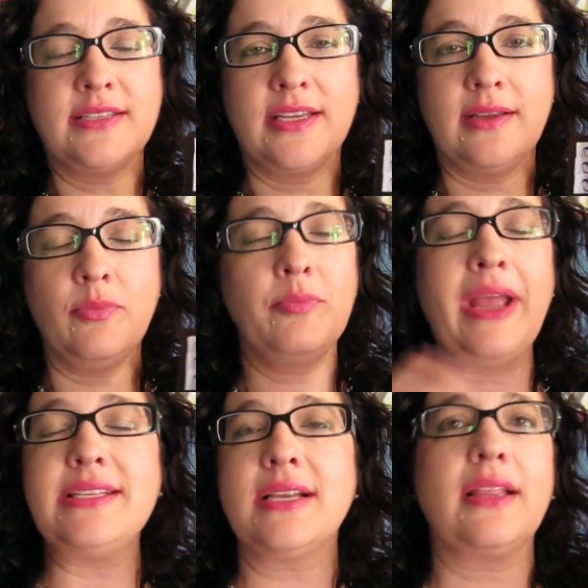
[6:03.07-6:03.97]
to
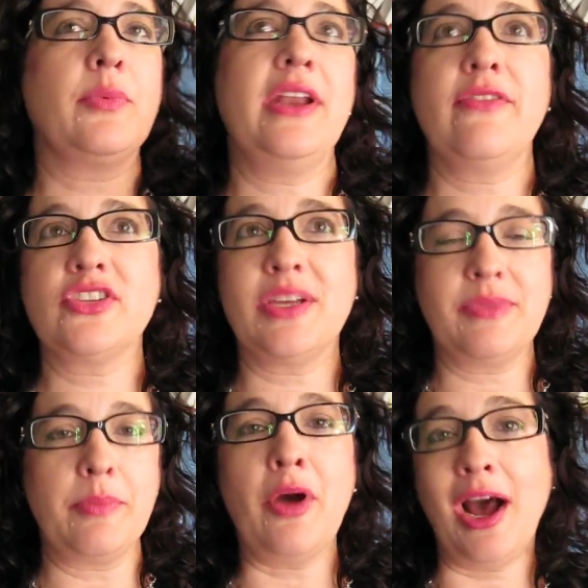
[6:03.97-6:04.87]
basically whenever
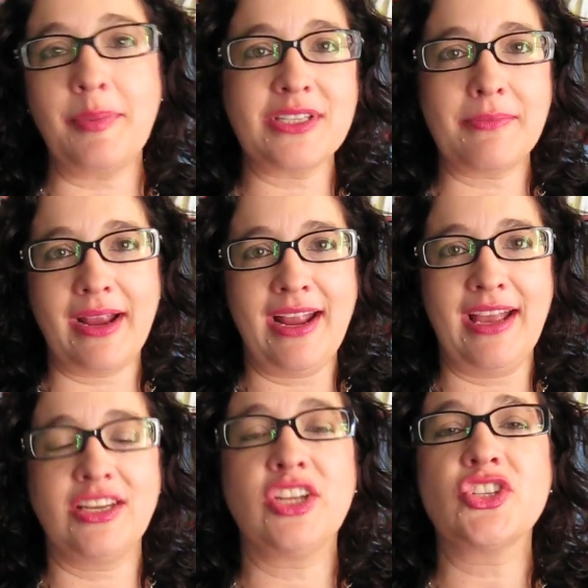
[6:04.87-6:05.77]
something pops in my
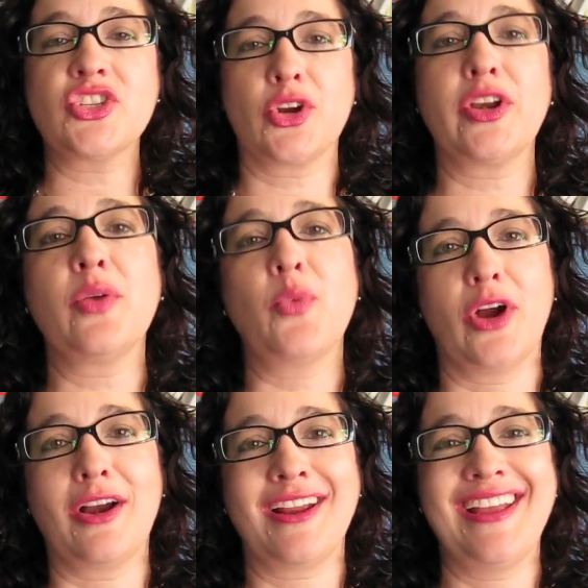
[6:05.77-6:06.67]
head concerning
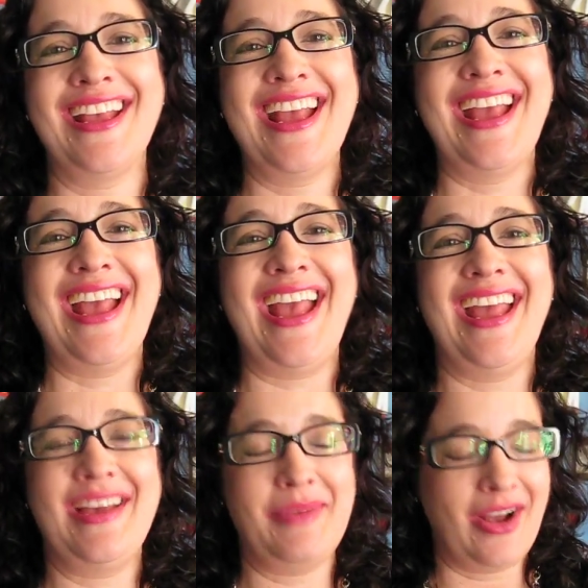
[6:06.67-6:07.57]
work
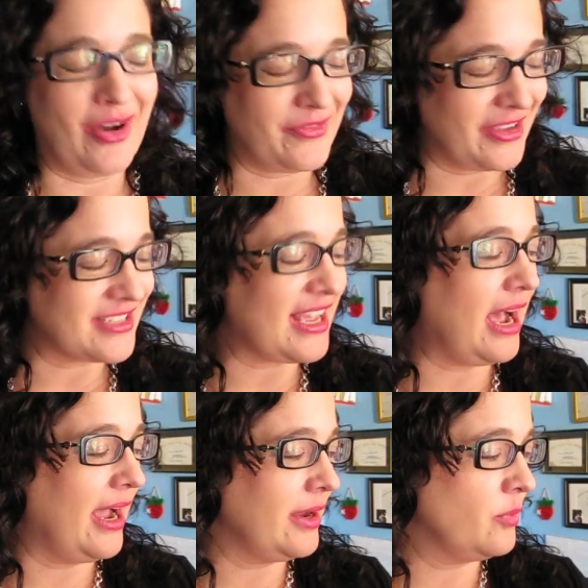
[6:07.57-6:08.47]
at my office,
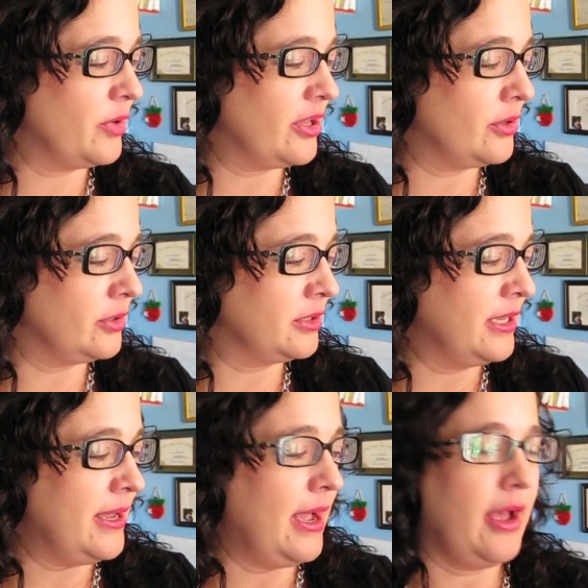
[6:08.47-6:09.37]
I will
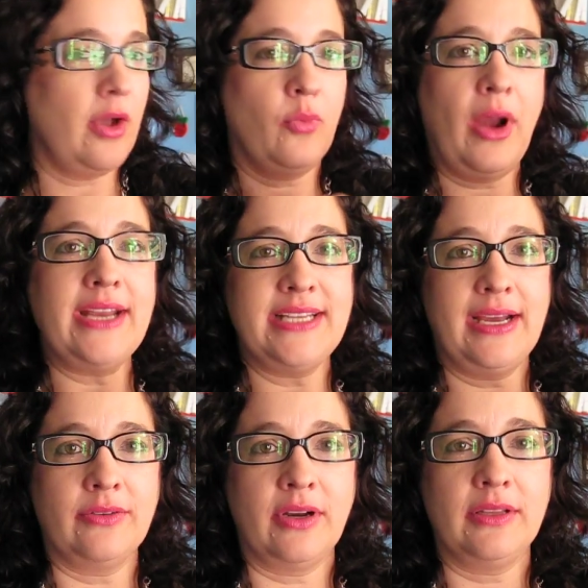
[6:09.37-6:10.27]
uh, write
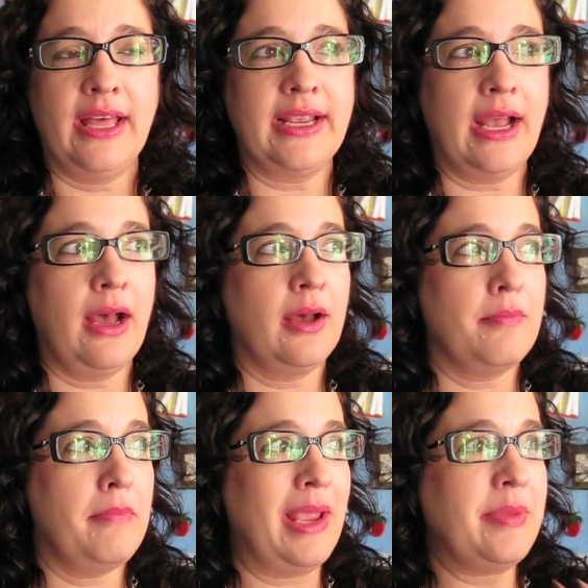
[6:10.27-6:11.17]
down. Like
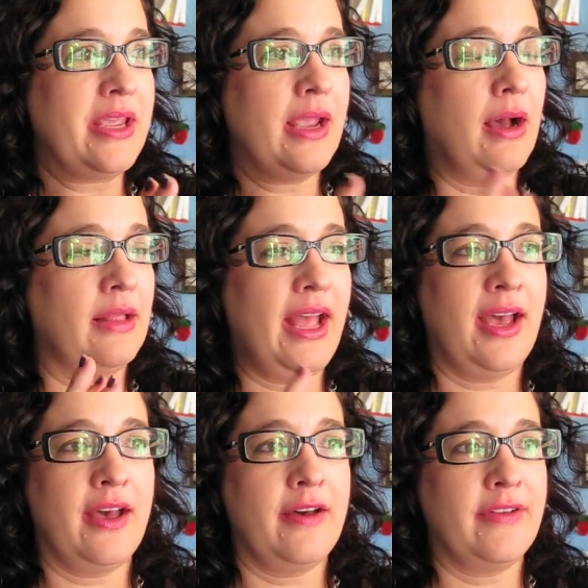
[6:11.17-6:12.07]
um, maybe I'll
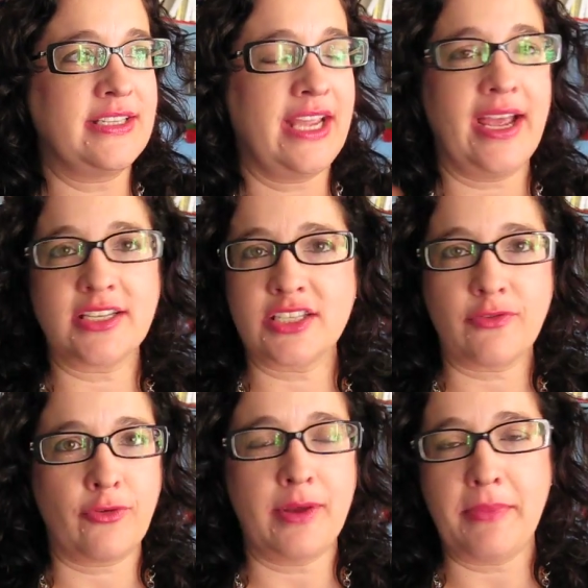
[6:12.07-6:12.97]
have a text
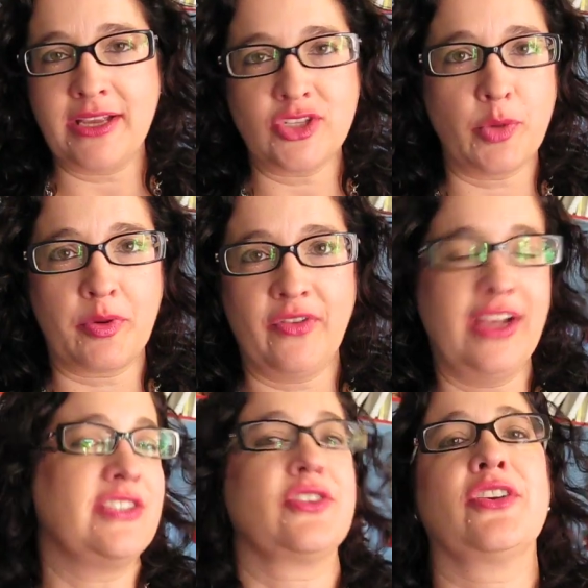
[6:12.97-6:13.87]
from my
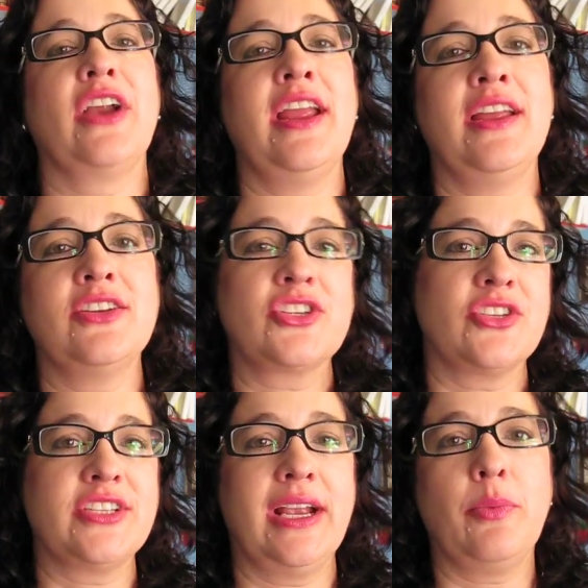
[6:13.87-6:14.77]
supervisor and she'll
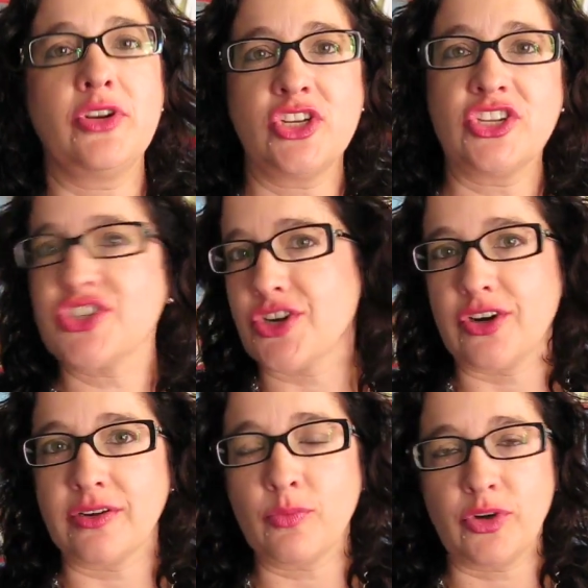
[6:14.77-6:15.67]
say, I want you to
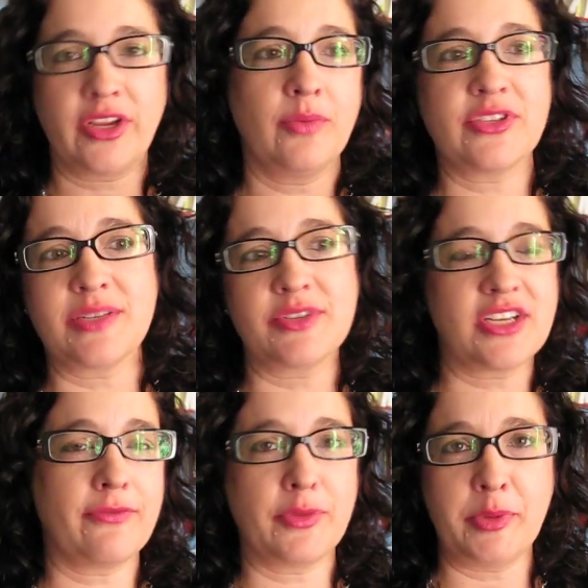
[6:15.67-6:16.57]
start working with some
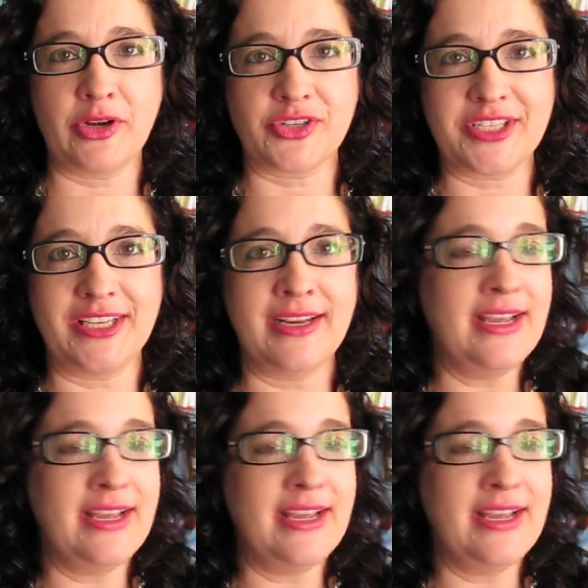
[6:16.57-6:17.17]
stuff with Pearson.